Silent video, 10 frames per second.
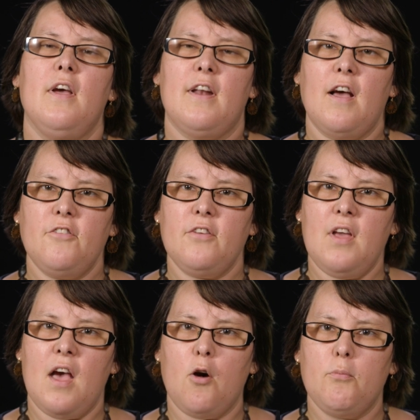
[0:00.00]
It
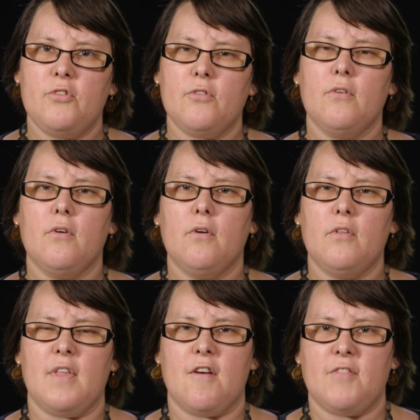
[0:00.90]
actually helps
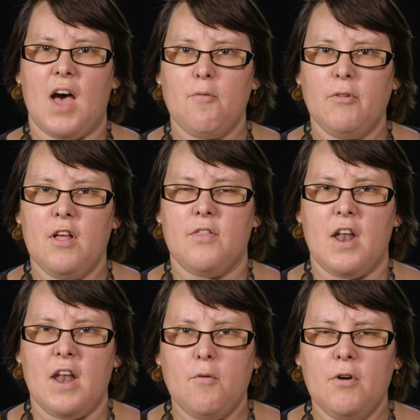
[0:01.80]
their family and
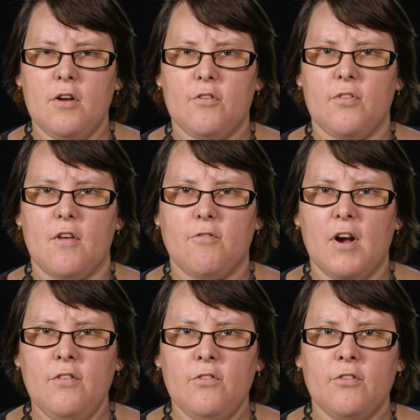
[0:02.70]
their networks and their
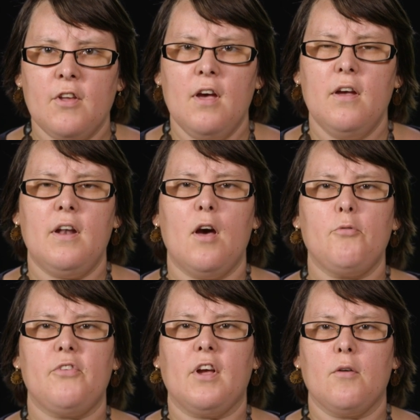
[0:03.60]
friends. It
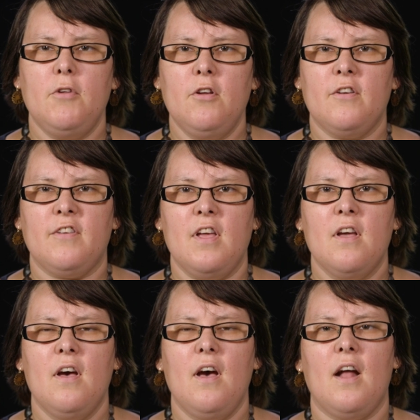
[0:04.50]
helps their community
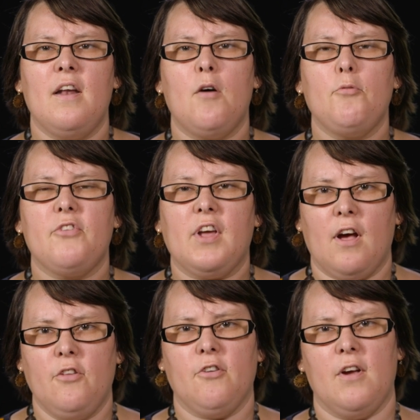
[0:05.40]
and it helps the
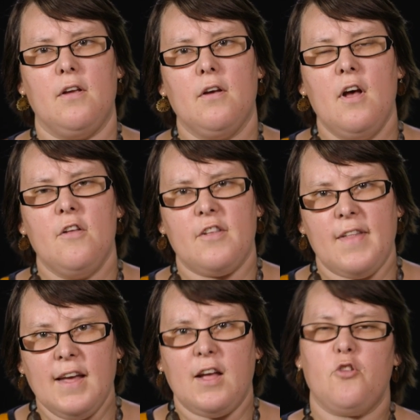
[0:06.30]
country. So
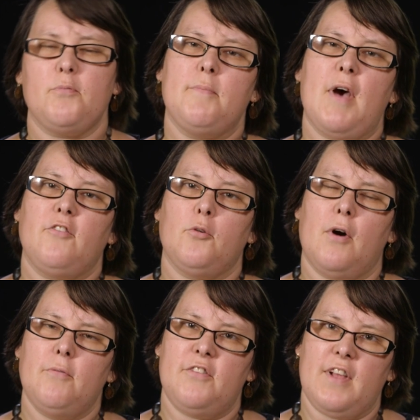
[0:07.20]
that gets me back to
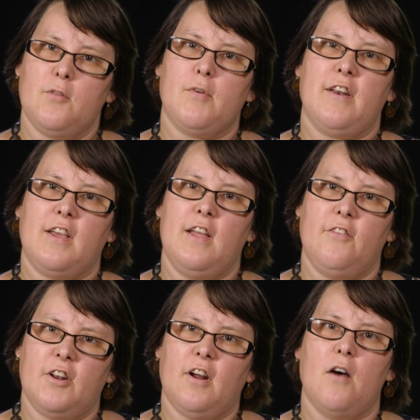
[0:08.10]
what we're celebrating here
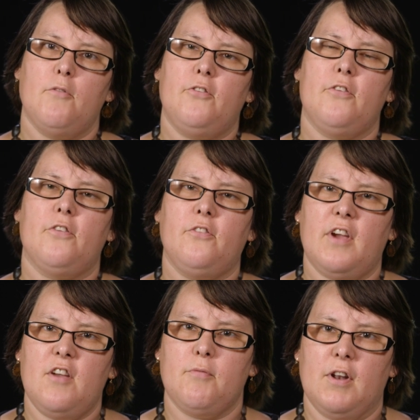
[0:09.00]
tonight, which is the
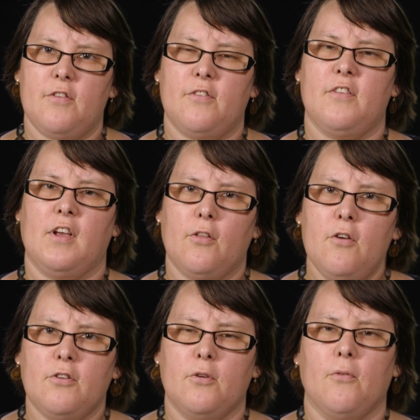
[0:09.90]
Chief Minister's
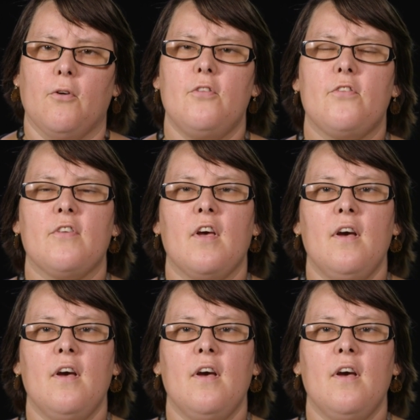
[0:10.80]
Inclusion Awards.